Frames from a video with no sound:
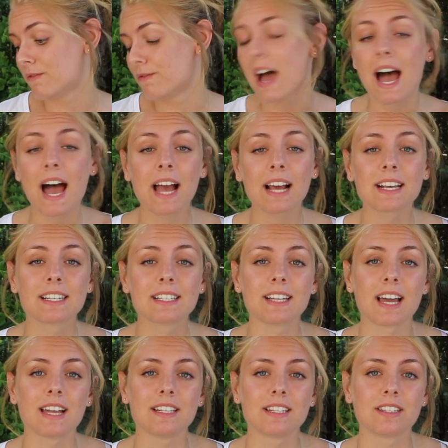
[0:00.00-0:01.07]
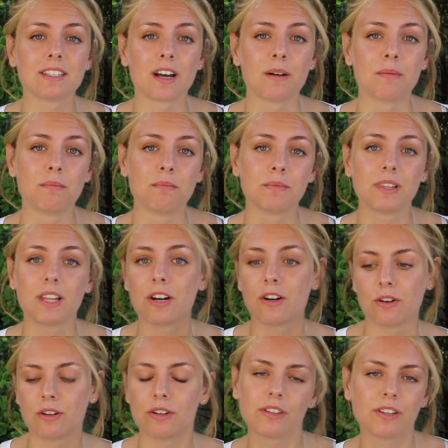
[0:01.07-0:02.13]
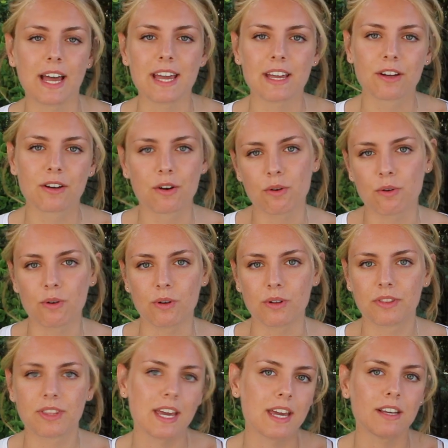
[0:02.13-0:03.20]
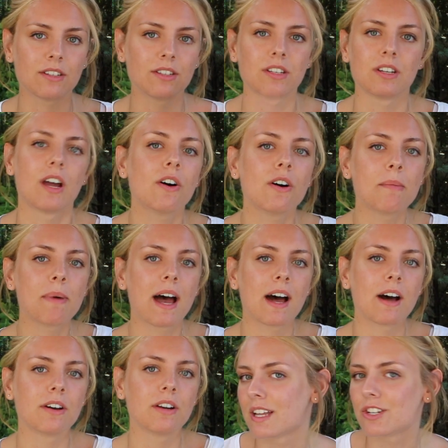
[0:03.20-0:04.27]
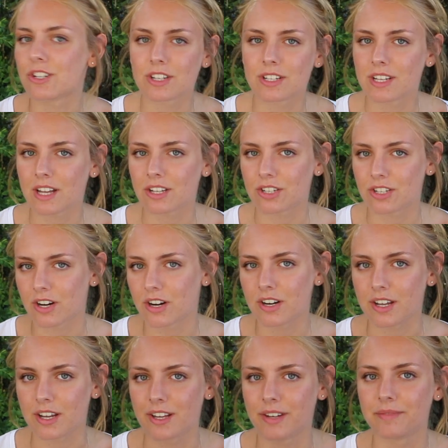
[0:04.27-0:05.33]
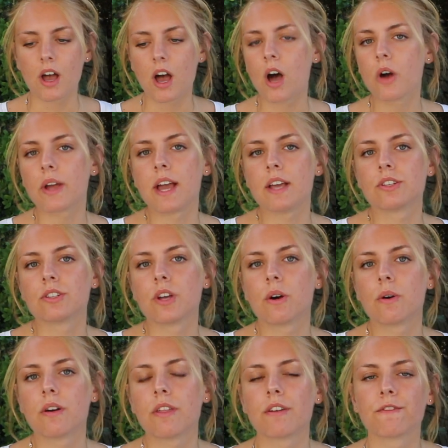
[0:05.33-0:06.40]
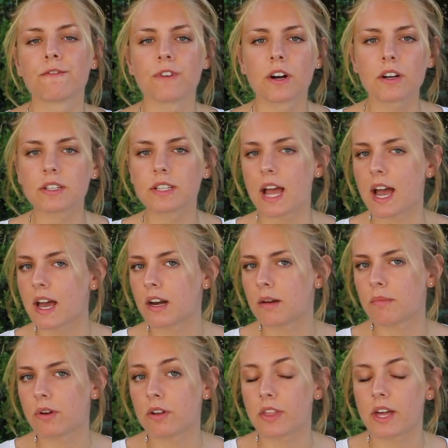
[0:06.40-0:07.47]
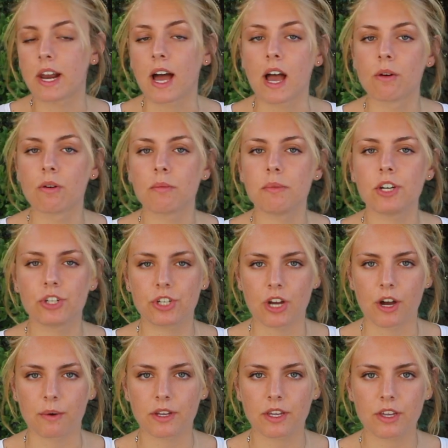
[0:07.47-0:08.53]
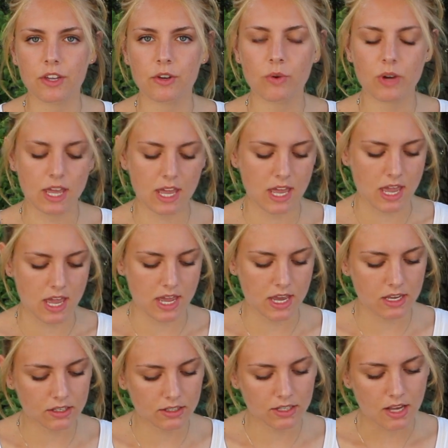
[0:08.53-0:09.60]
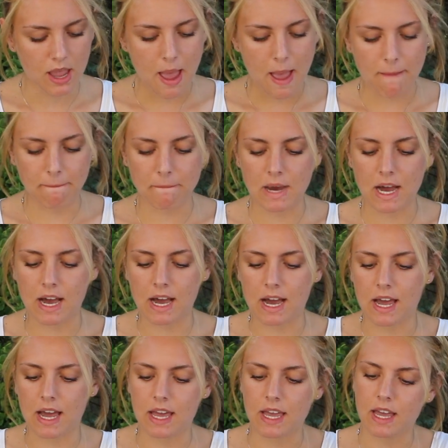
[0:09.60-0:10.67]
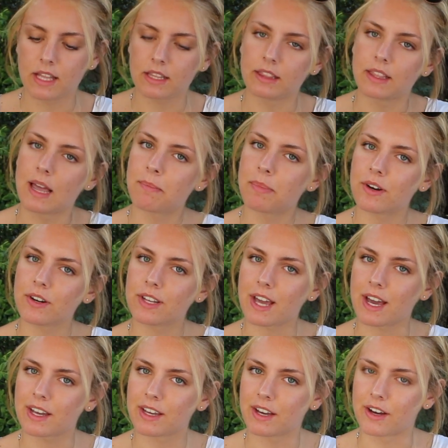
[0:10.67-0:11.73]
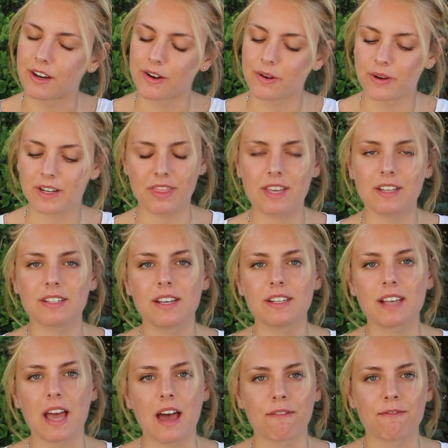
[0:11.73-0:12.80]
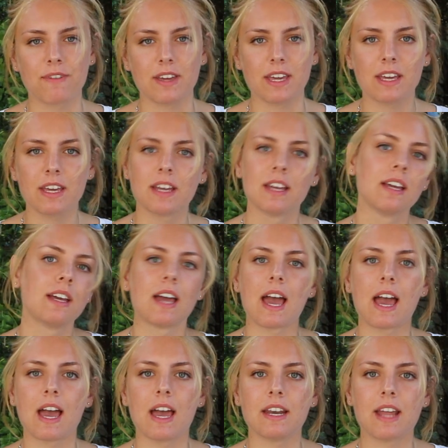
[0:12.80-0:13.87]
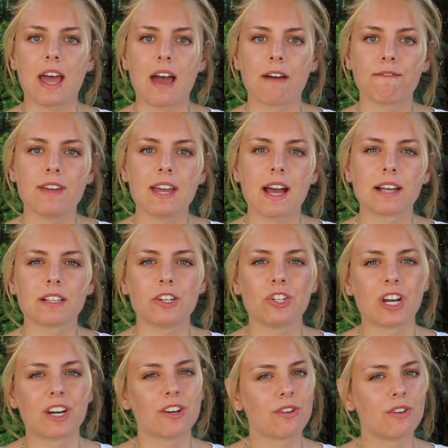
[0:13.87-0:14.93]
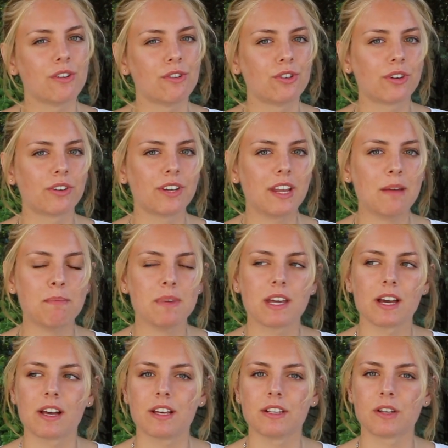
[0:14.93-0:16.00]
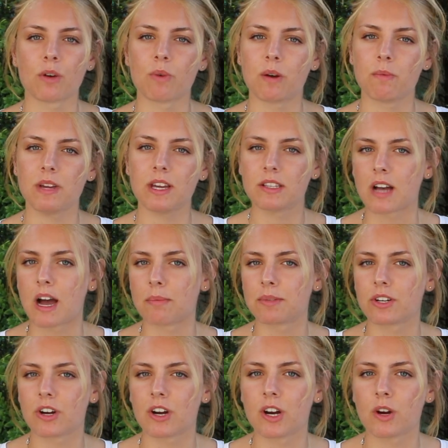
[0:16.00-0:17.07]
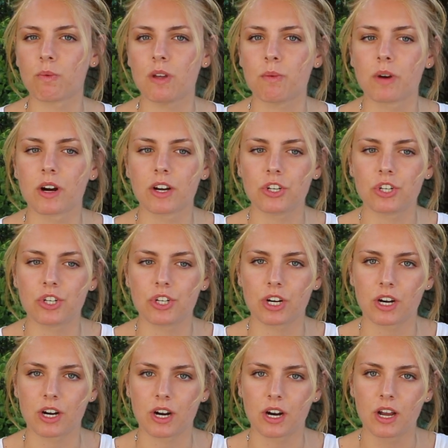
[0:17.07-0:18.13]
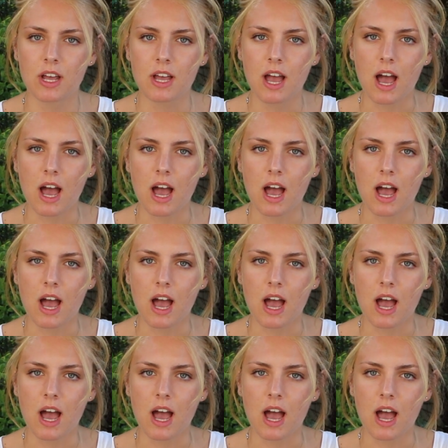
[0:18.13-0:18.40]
facts and some little cool things to know about. Let's just get started. Okay, so the first animal that I will be showing you is my leopard gecko. This is Effie, and Effie has a gender neutral name because when we adopted her, we weren't sure